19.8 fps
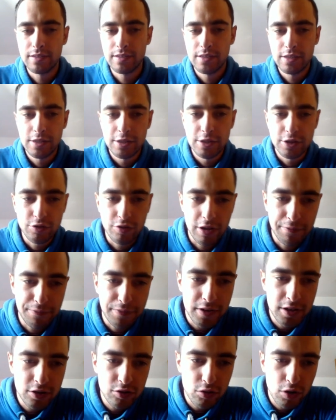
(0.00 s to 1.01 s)
So the
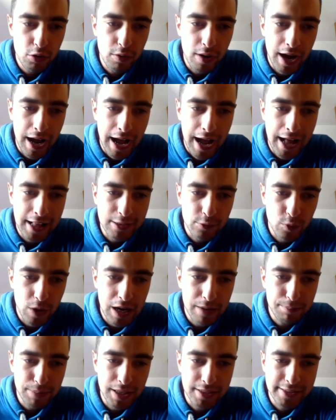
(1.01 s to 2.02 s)
first row, 1
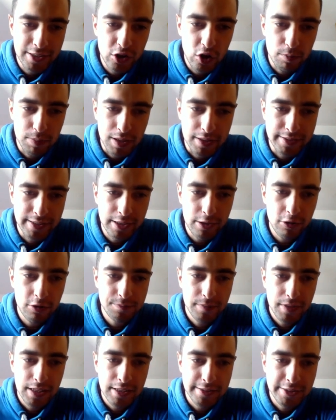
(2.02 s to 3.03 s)
plus 0 plus 0,
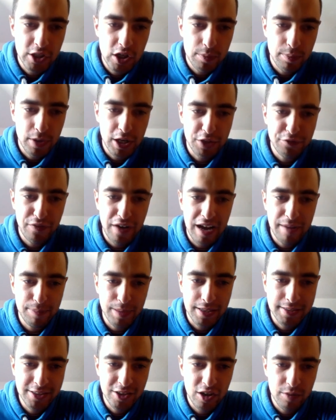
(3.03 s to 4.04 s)
0.5
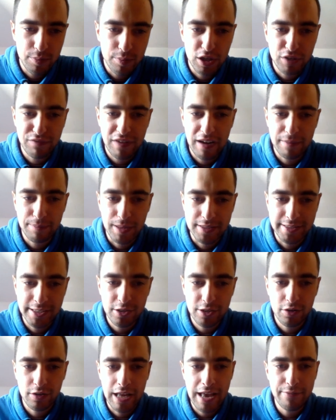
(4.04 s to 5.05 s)
plus 0.5 plus
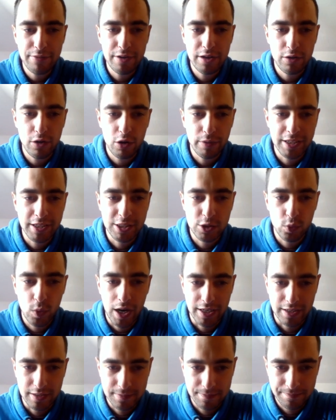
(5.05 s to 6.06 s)
0, every row is
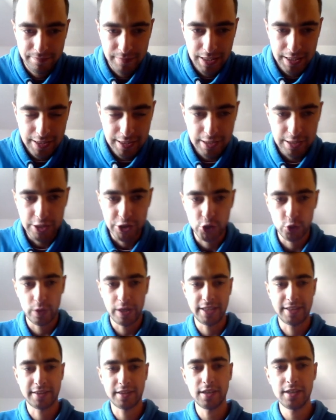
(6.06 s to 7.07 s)
1. So
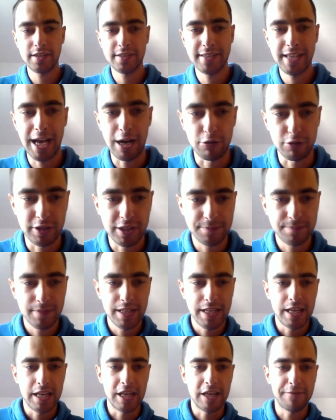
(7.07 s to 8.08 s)
it turns out,
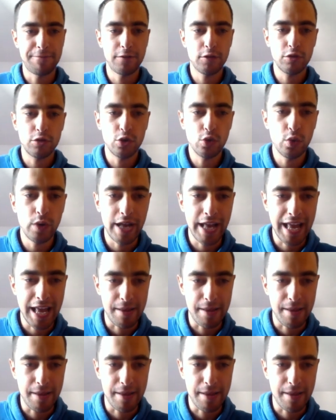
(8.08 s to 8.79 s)
if you do a